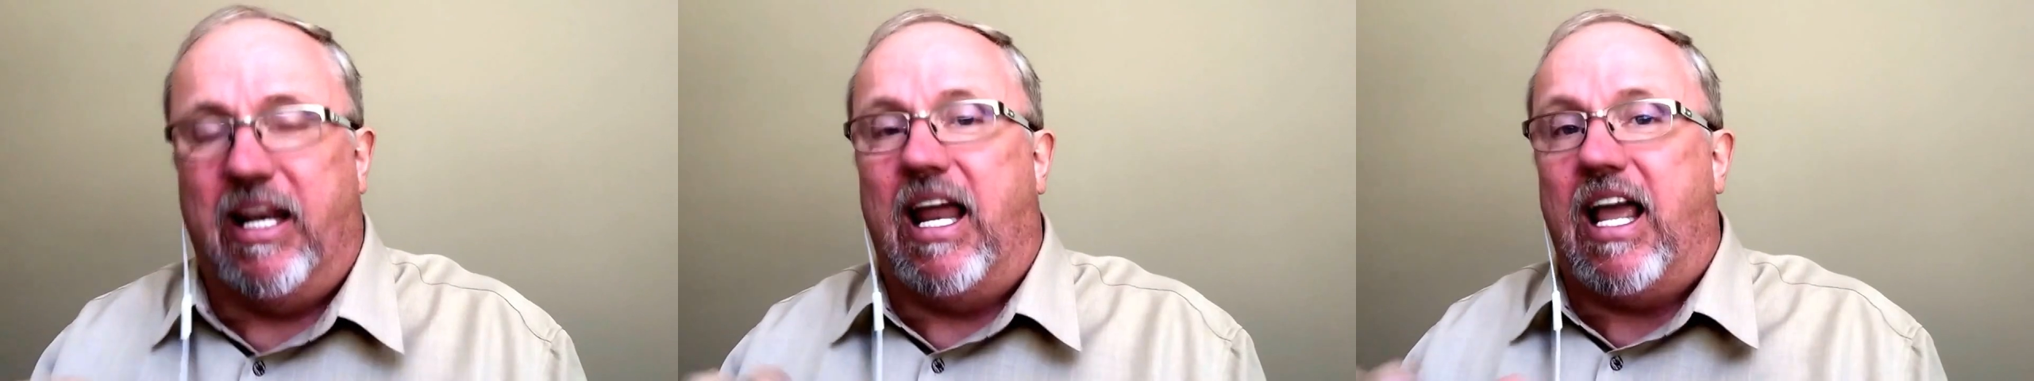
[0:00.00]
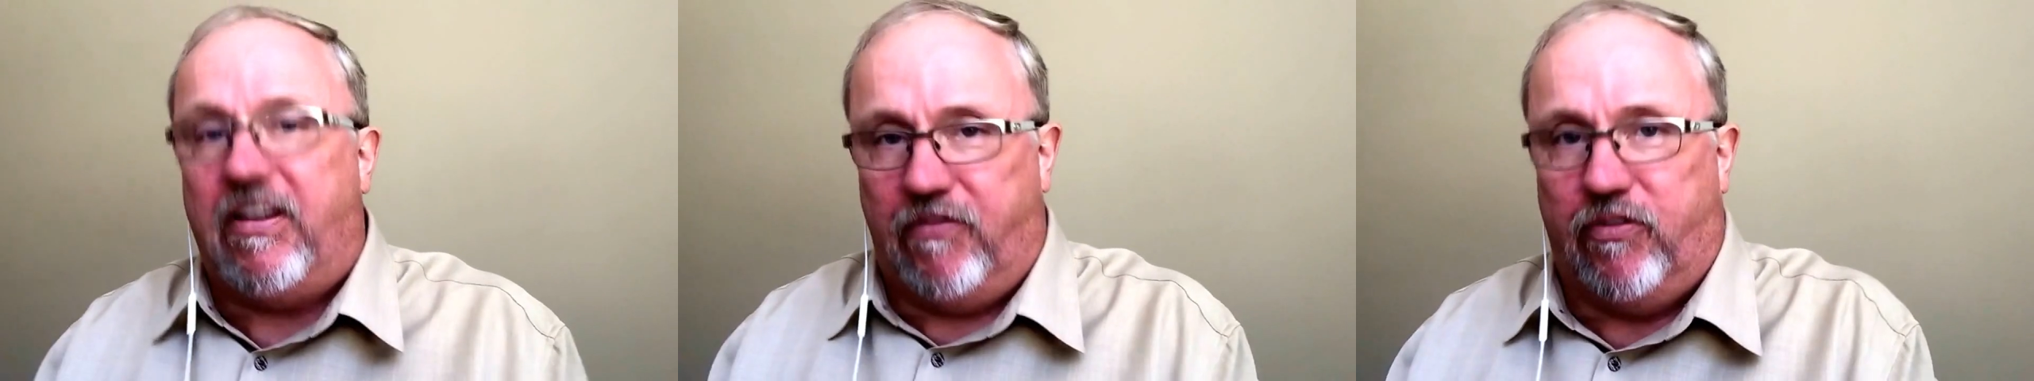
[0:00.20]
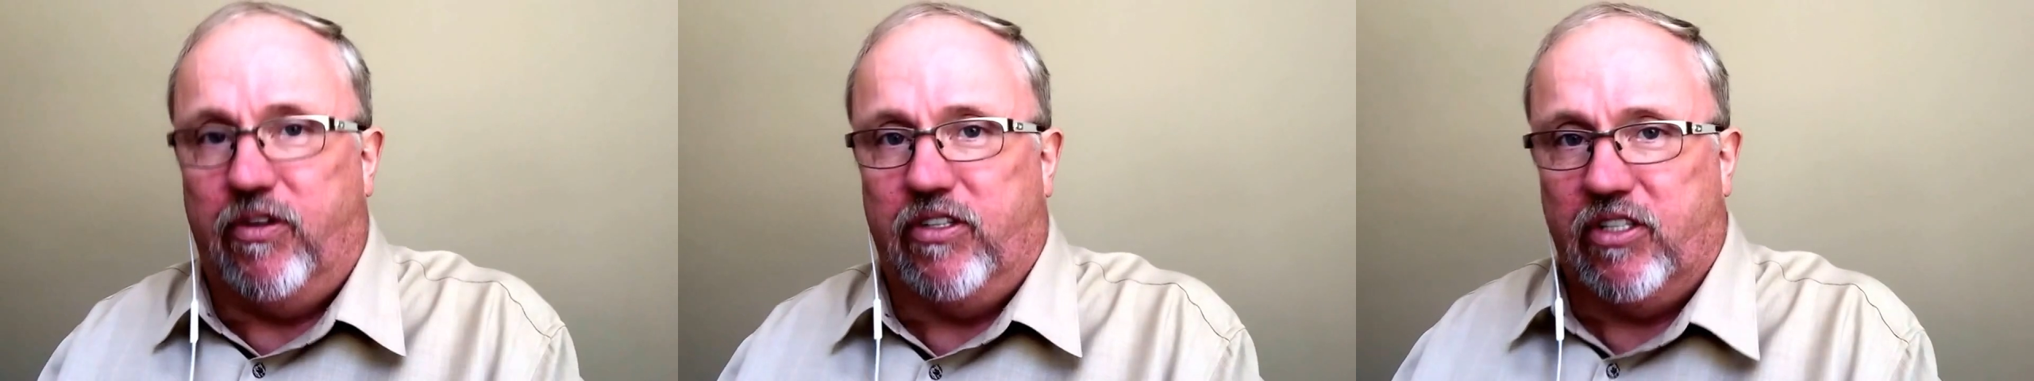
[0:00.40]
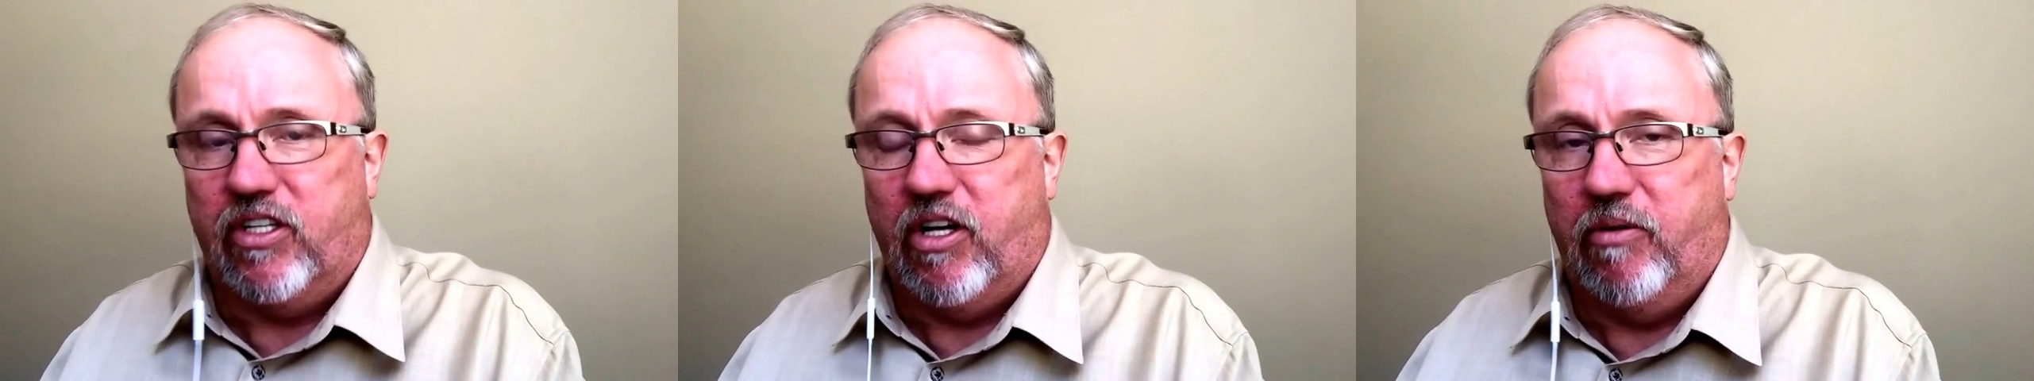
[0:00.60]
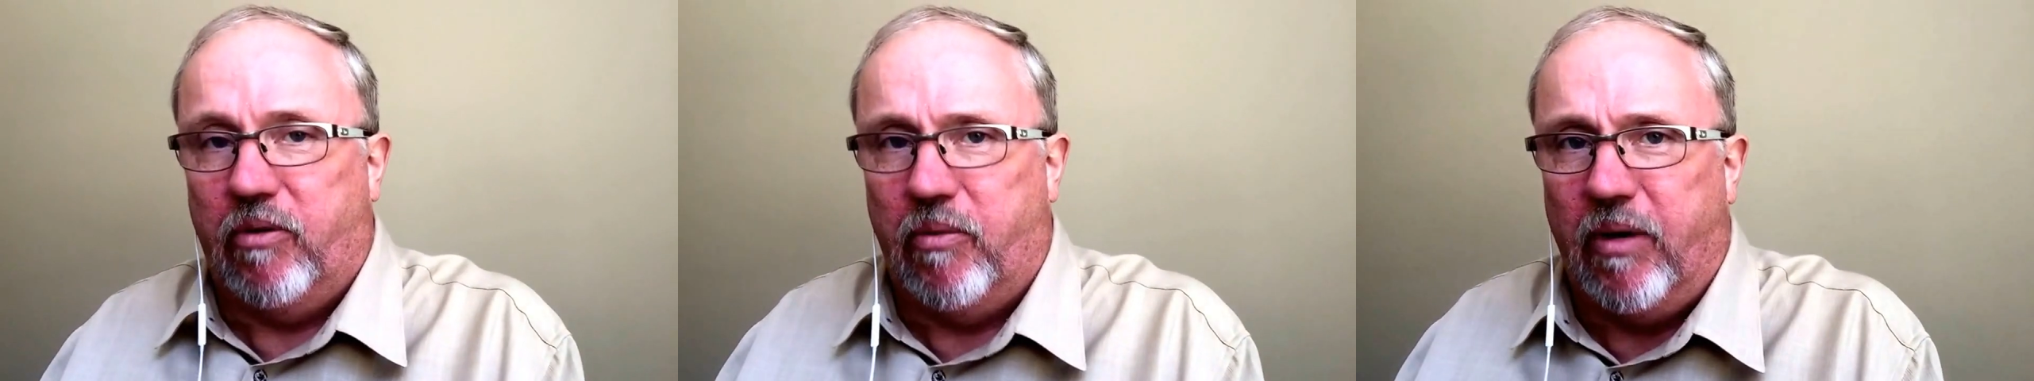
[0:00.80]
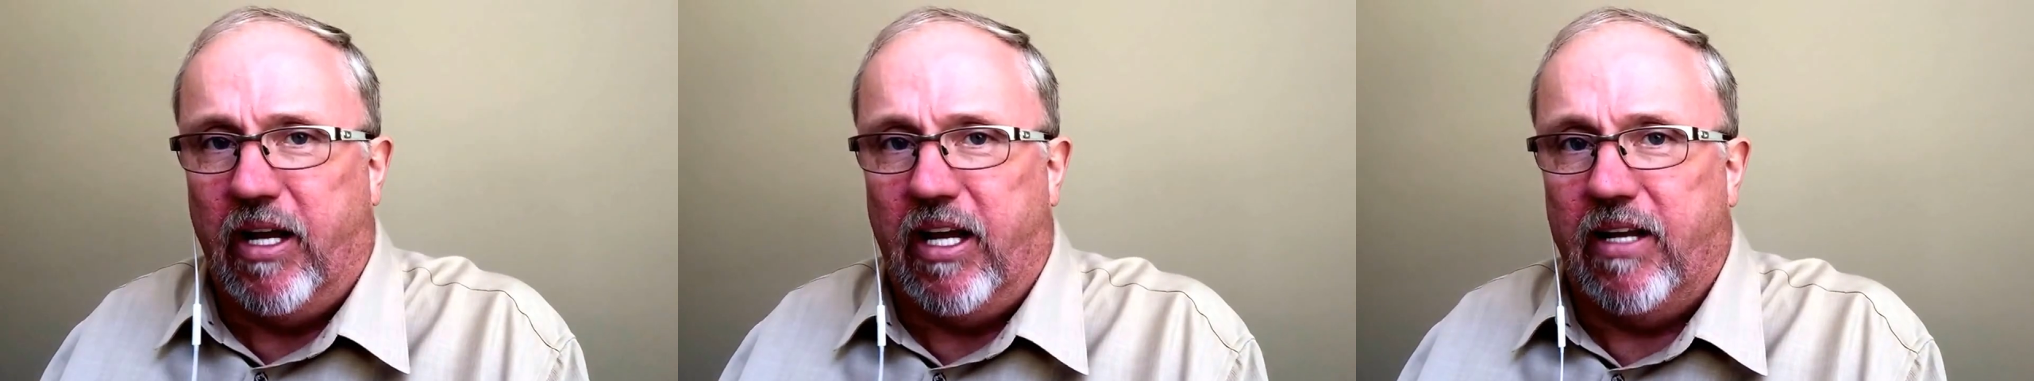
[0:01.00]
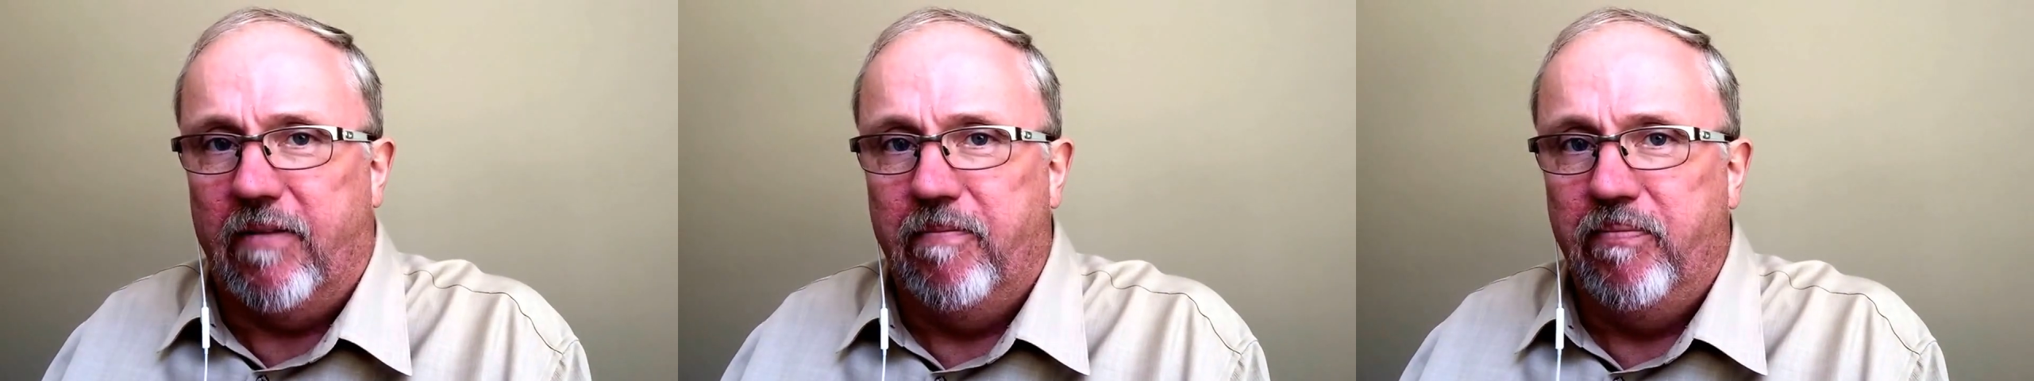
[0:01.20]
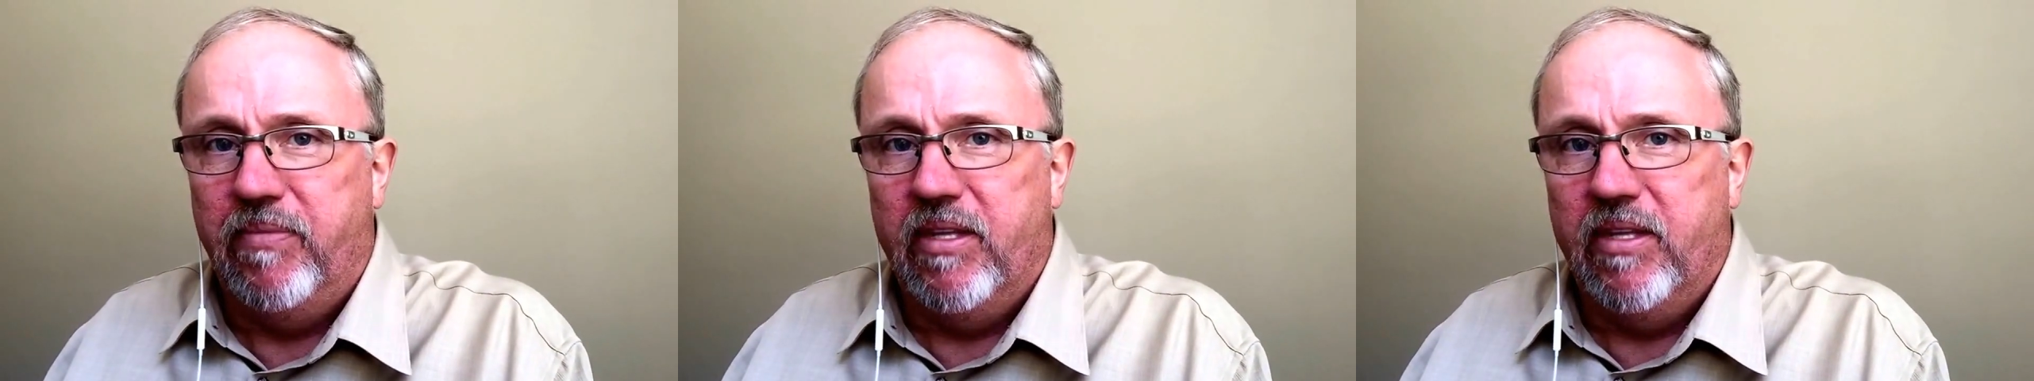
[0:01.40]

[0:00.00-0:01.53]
like for it to go away.